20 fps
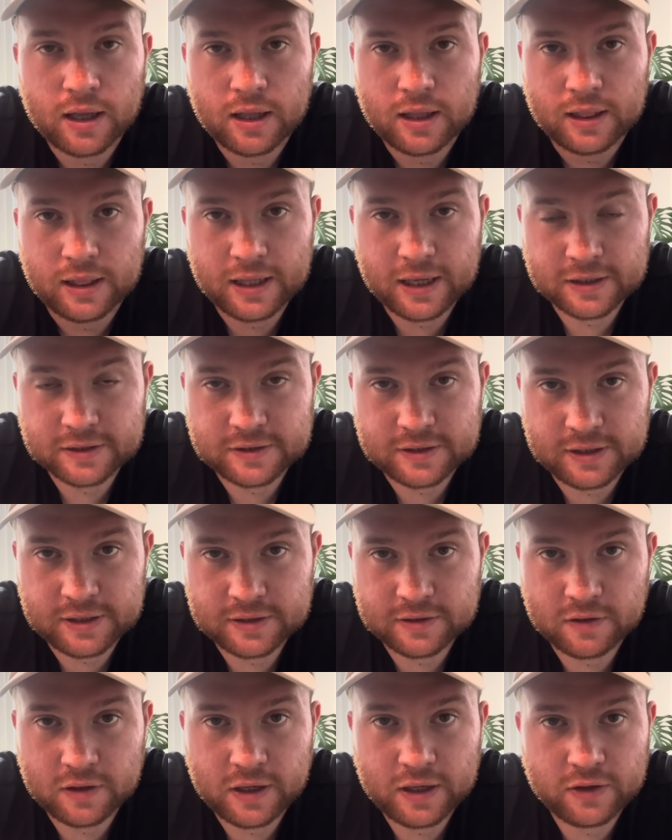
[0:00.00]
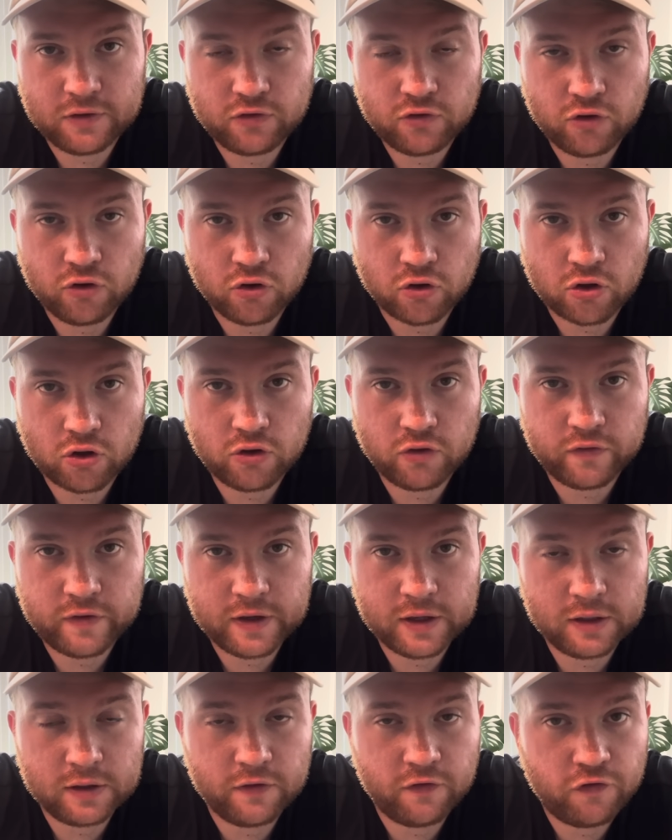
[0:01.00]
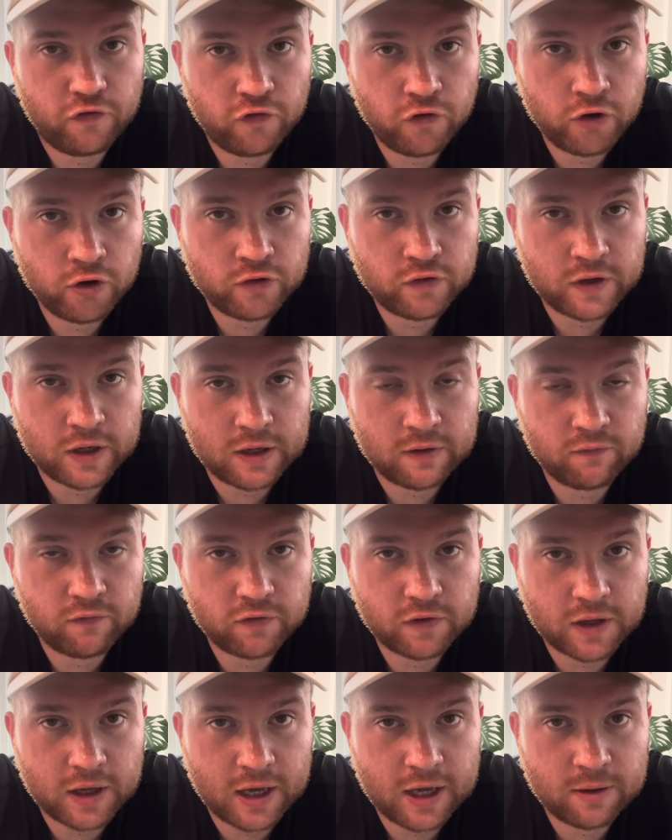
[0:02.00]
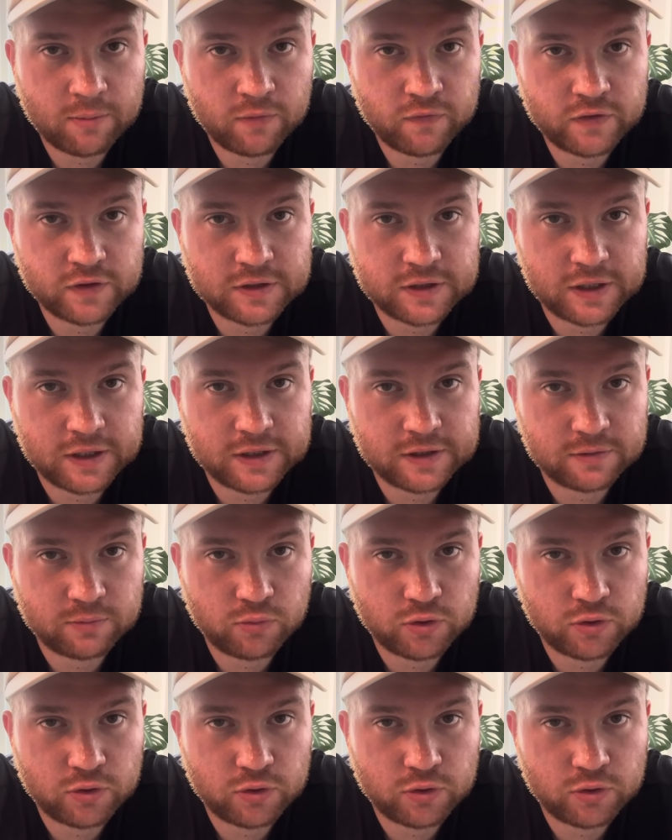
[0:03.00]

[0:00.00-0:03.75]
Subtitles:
Last season, it took until the 13th game of the season,